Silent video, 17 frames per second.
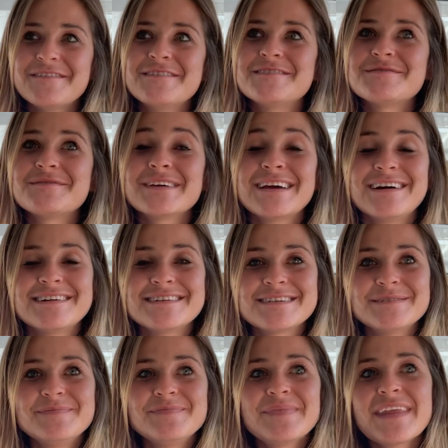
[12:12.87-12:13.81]
and it was really
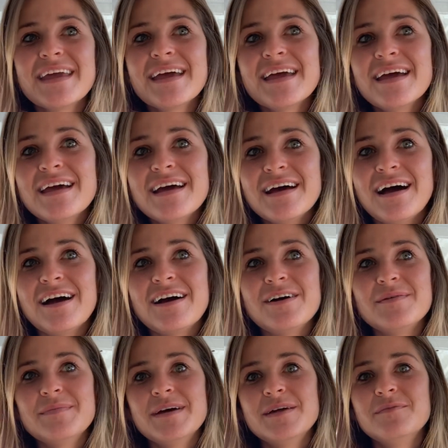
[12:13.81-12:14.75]
awesome.
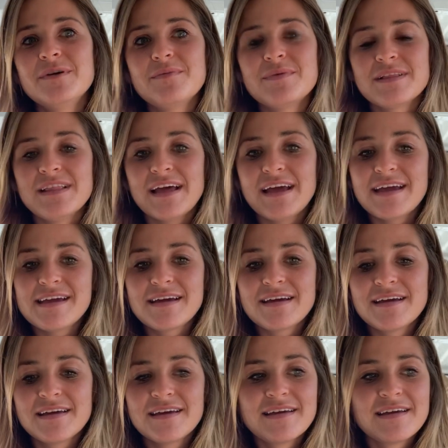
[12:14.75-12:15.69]
And we would
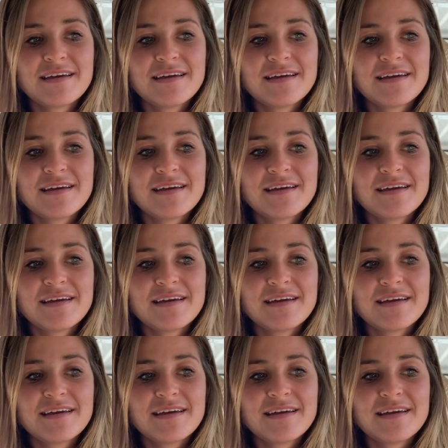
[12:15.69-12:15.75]
like,